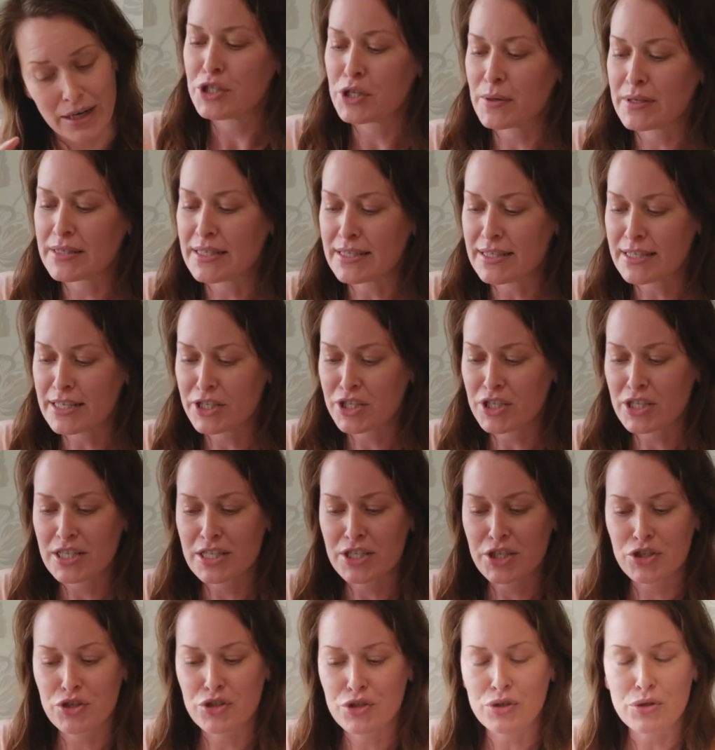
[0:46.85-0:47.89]
So it's
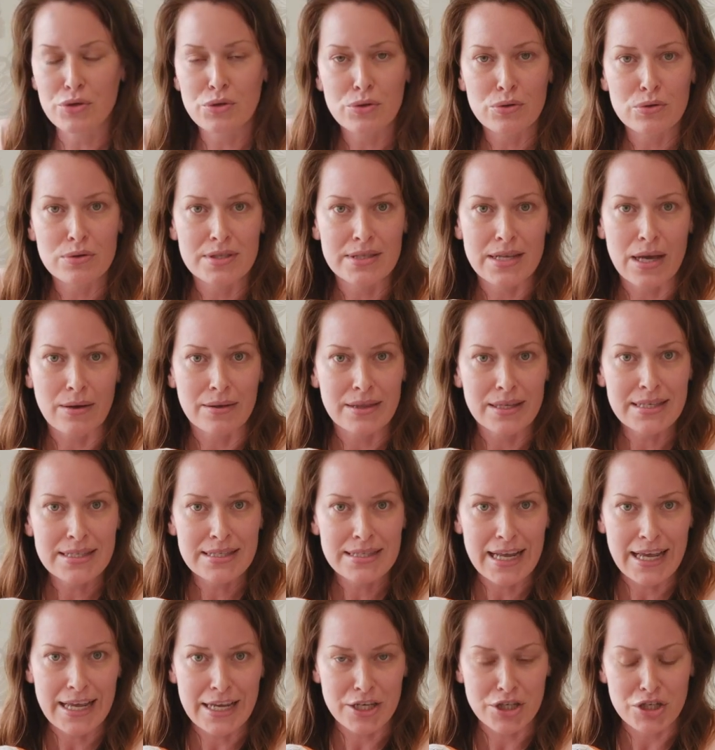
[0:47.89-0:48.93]
indigenous to
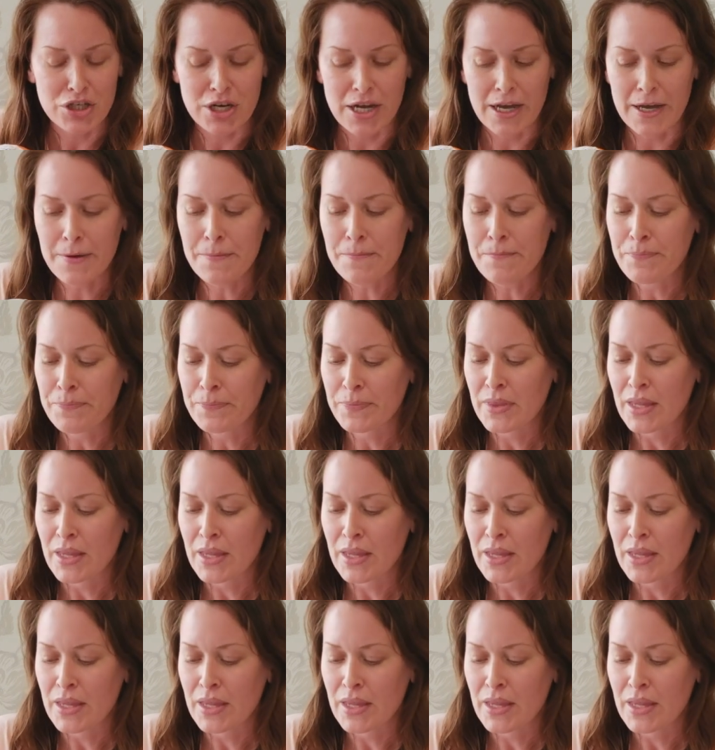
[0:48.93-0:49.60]
Southeast Asia,